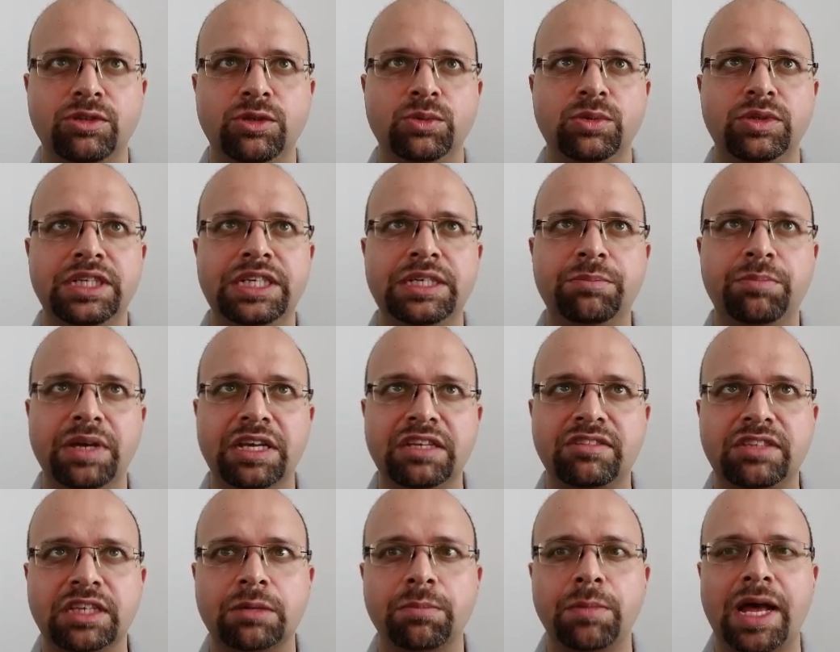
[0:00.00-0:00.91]
You need
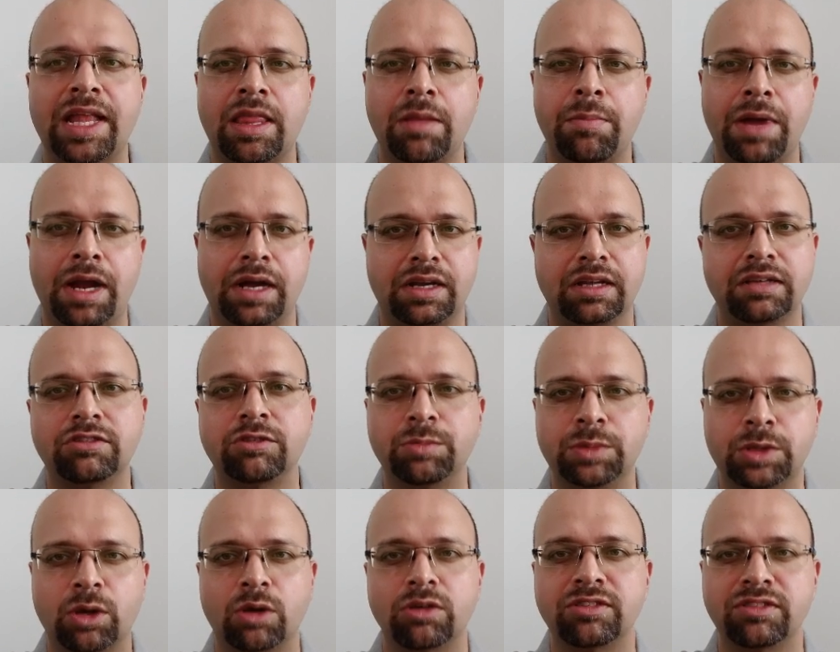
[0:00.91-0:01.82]
basic mathematics
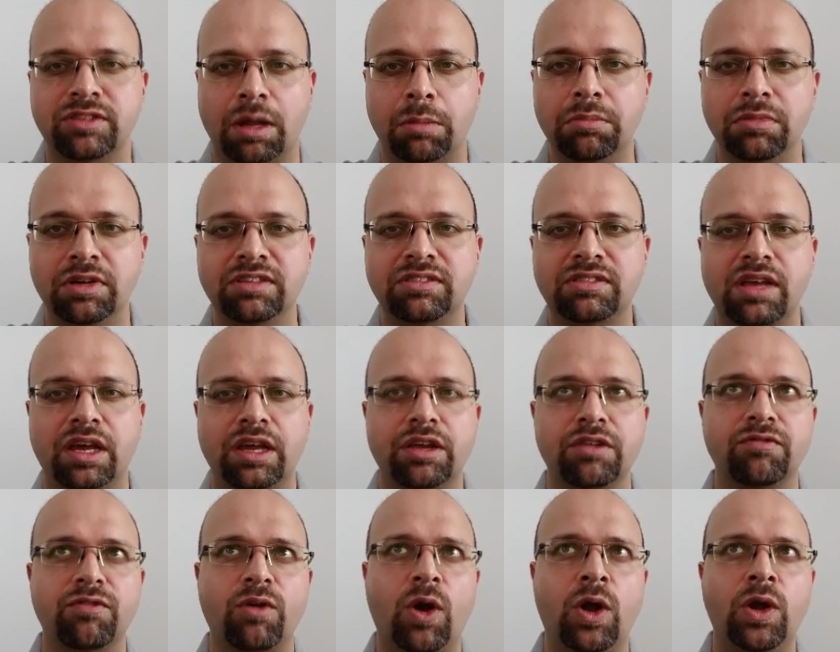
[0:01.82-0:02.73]
because numbers are
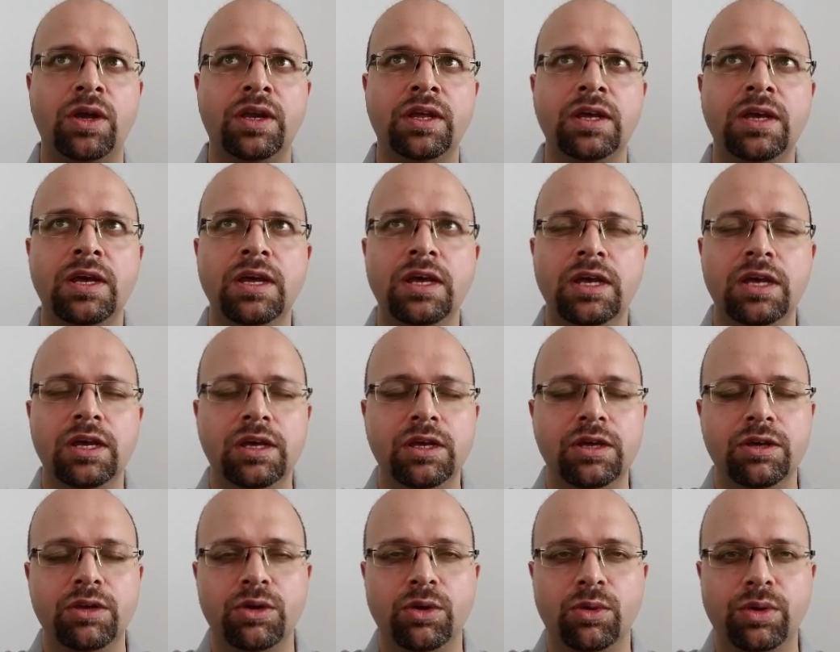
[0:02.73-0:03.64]
involved.
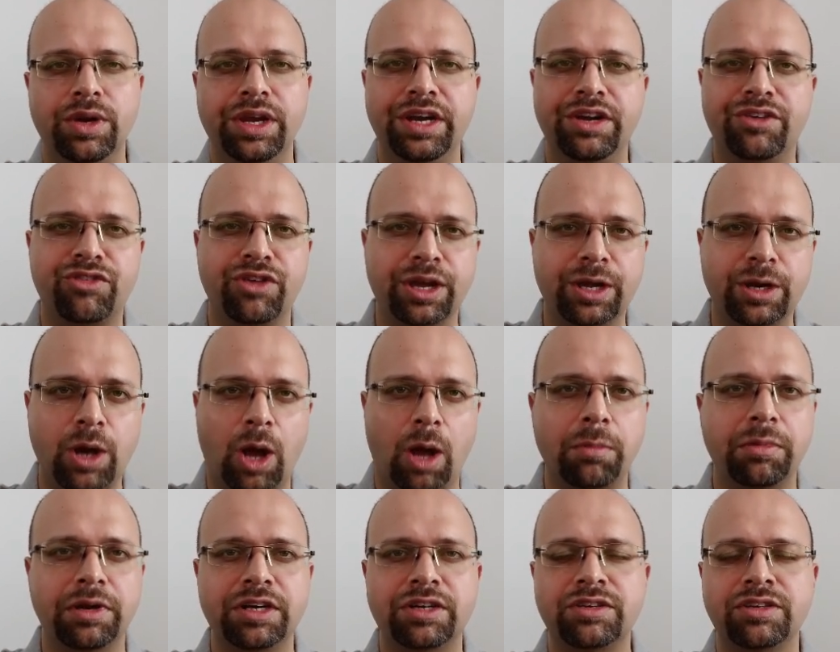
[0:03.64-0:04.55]
You need
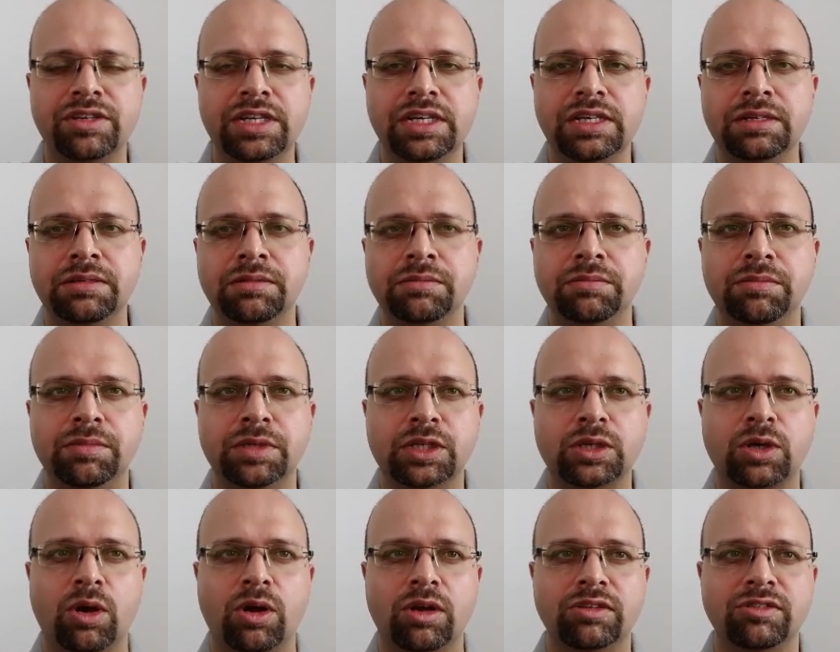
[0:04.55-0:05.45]
trigonometry
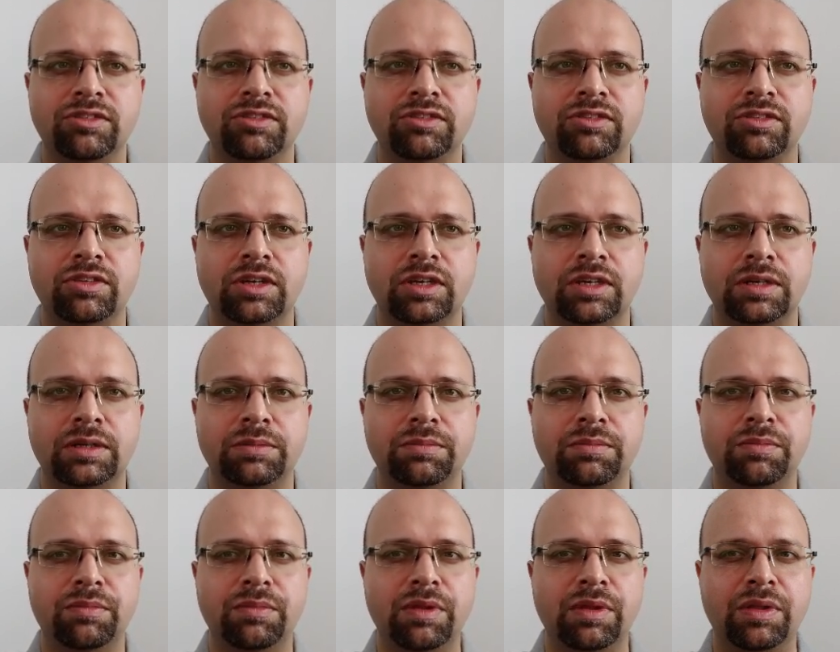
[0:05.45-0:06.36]
because
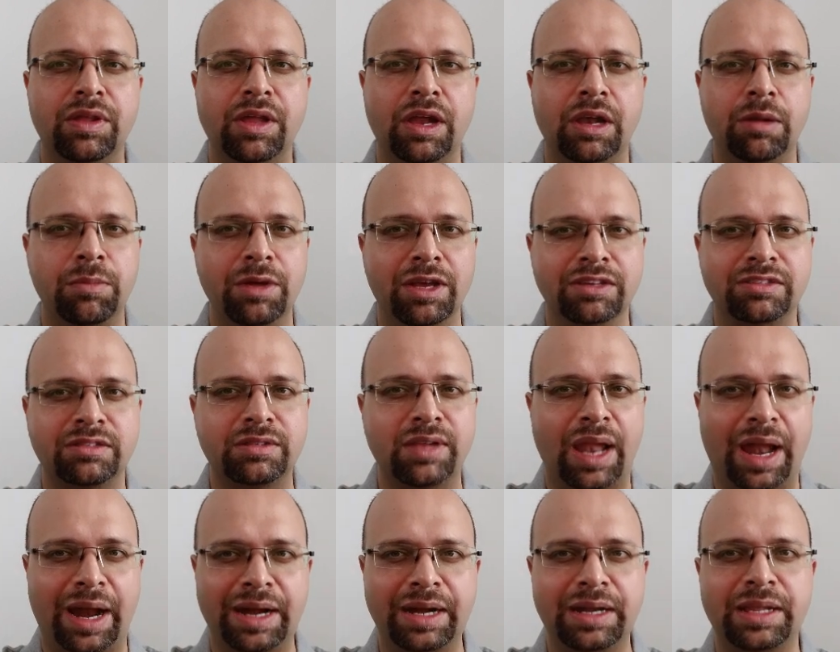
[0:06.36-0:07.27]
there'll be a
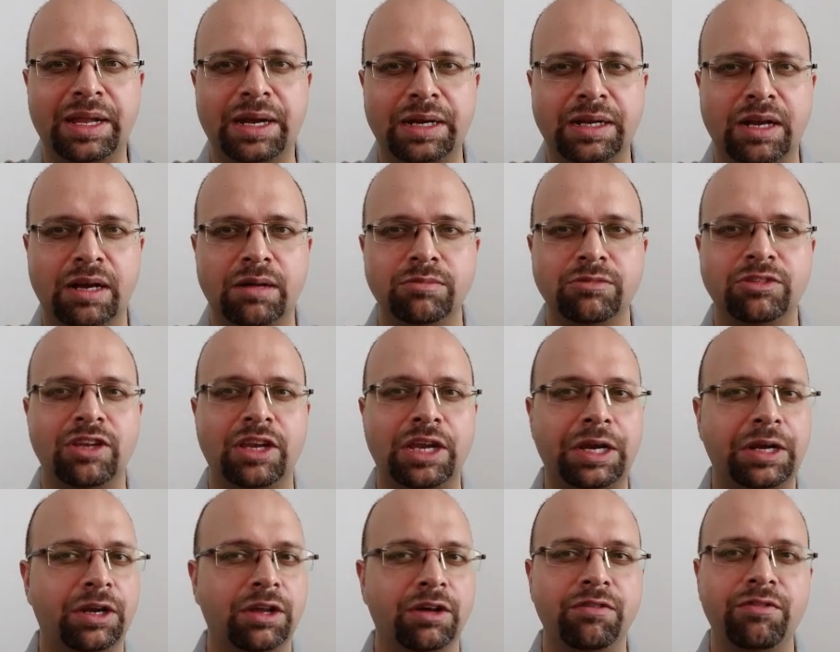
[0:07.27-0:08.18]
slide that comes
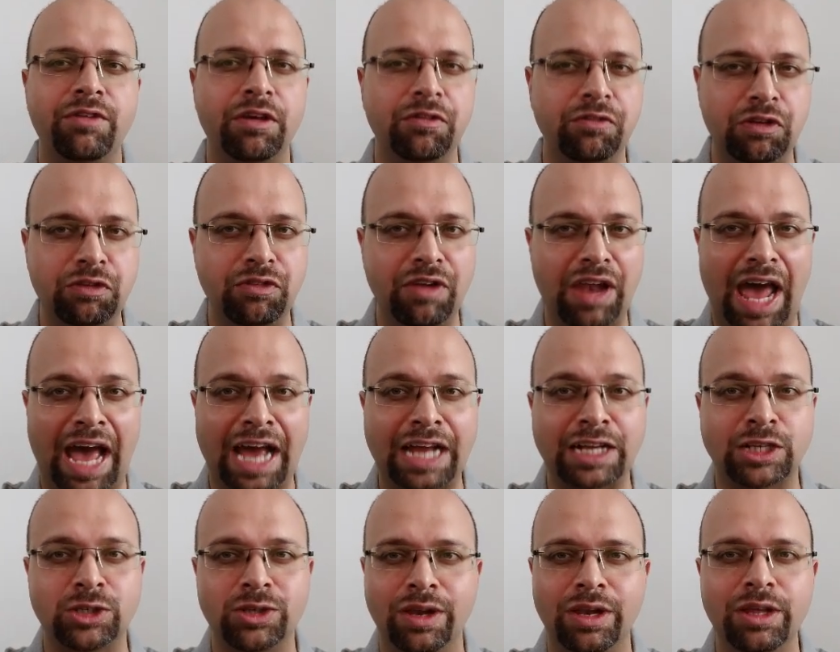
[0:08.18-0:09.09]
later where we will
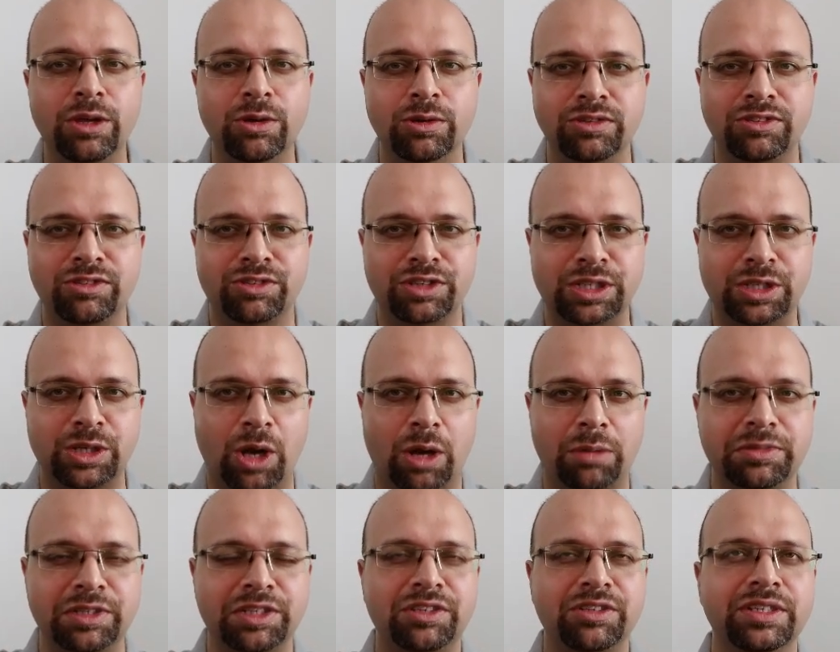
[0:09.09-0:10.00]
actually use
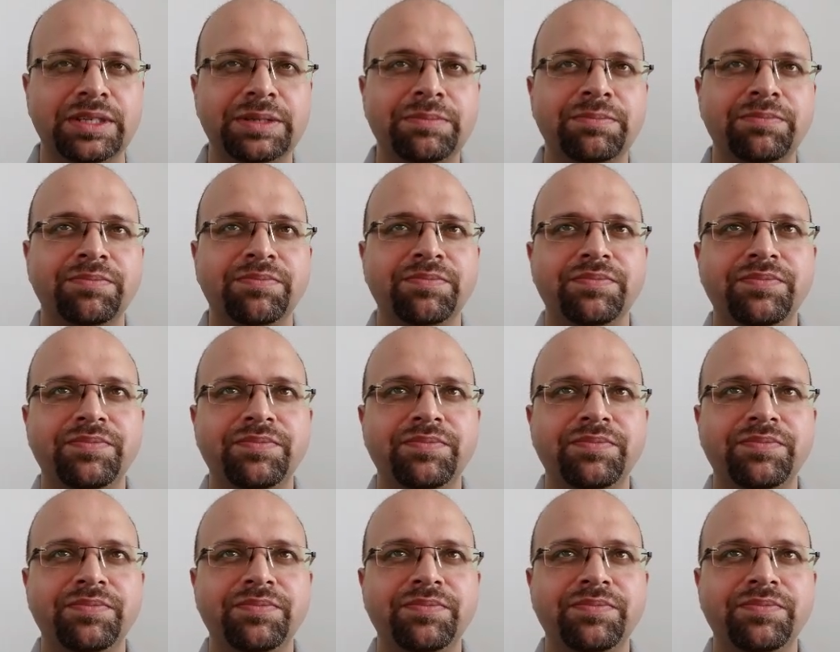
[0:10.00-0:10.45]
trigonometry.